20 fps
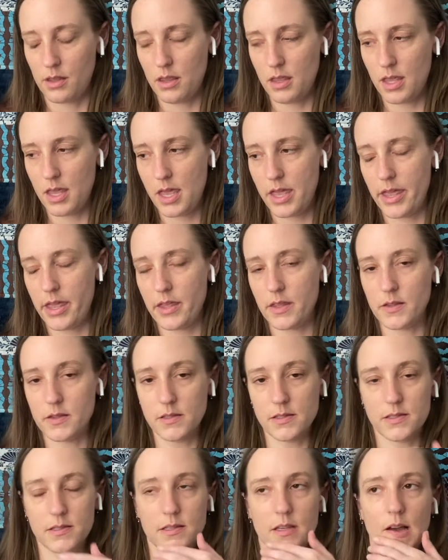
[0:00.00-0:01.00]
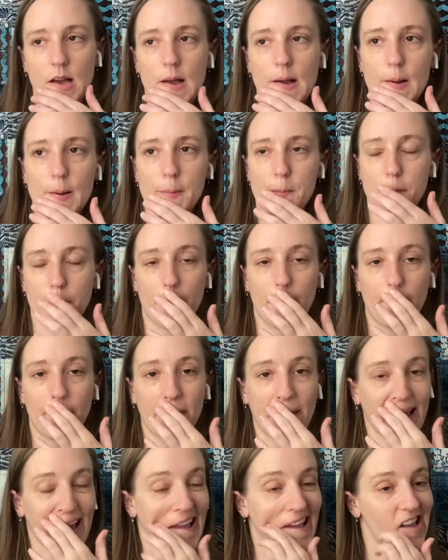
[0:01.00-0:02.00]
is um,
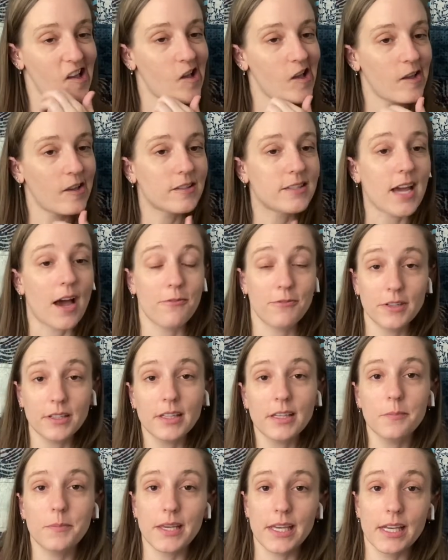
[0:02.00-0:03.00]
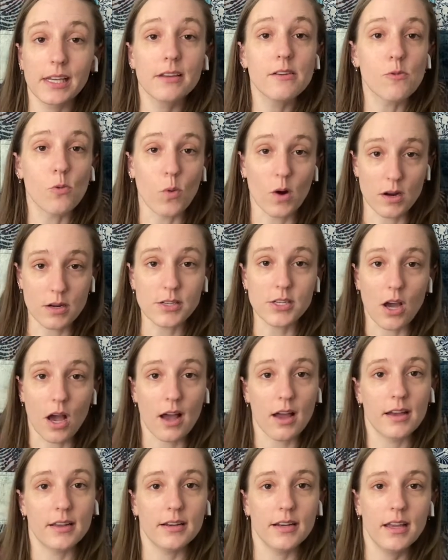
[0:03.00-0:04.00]
definitely being worked
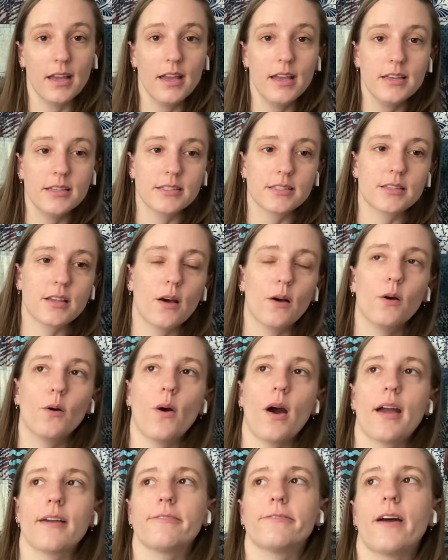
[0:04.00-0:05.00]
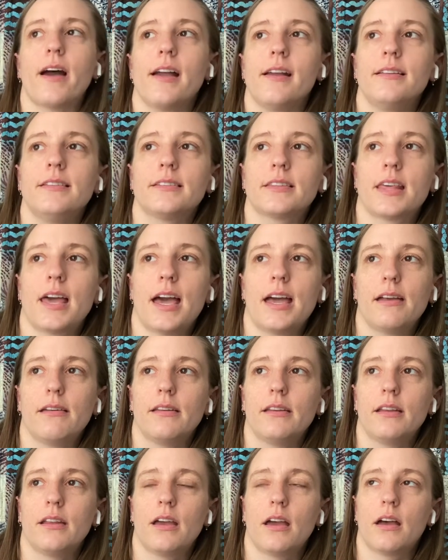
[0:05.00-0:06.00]
on. So I find
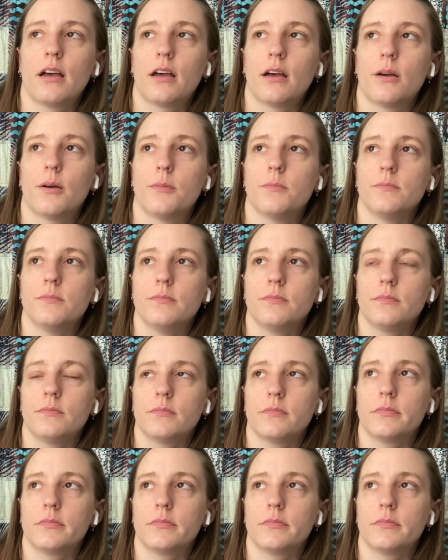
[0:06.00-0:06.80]
that um,